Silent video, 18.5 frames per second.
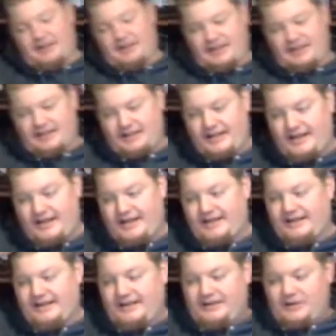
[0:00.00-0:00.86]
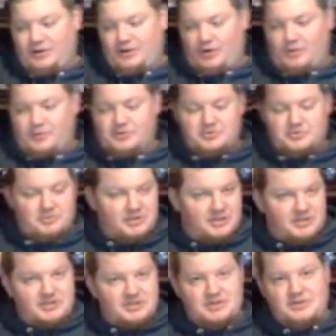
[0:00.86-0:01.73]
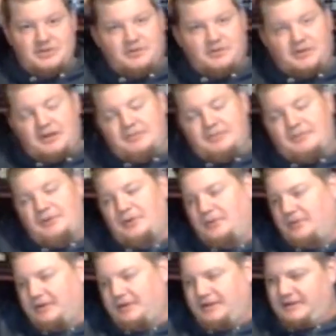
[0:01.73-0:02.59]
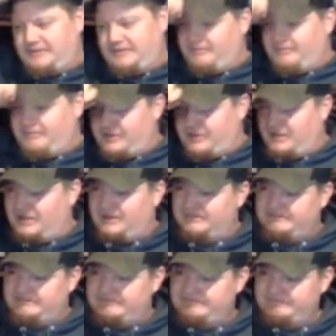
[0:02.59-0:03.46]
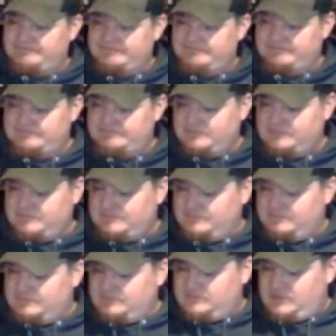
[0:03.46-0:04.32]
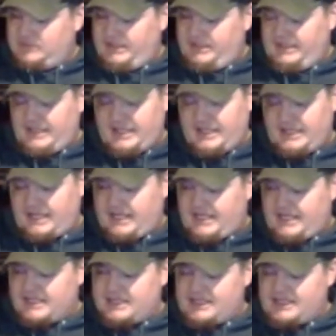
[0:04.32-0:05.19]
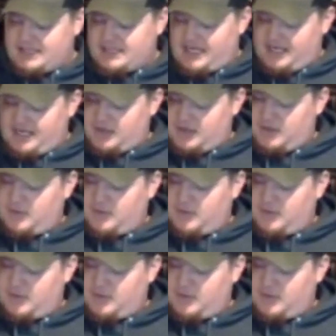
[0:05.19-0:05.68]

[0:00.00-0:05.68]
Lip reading: I get that almost medicinal grape note with it. And again, it's kind